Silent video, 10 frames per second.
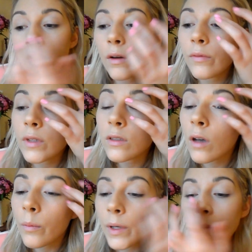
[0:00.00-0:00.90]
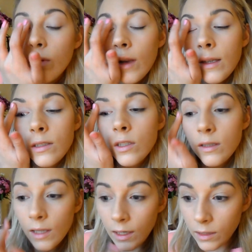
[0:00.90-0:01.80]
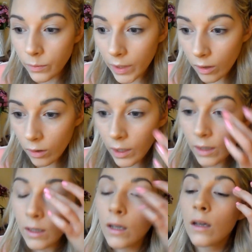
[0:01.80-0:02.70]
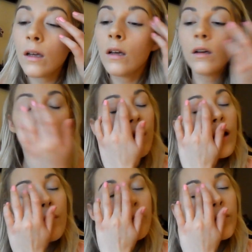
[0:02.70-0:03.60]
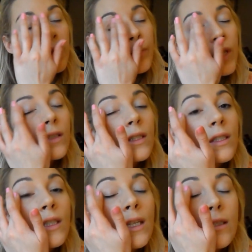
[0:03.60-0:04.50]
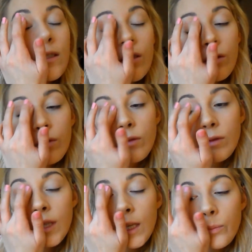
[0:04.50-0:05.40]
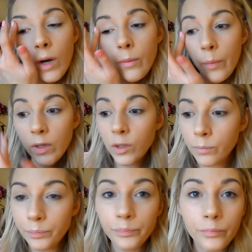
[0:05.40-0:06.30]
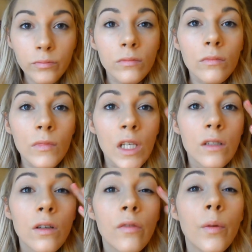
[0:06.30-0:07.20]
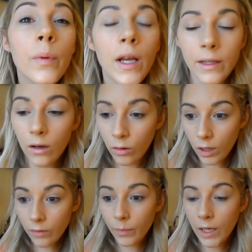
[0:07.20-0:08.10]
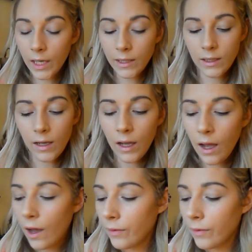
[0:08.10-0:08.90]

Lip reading: colour over the top, it will last just that little bit longer because it sticks to the primer potion. So I've applied that all over my lids,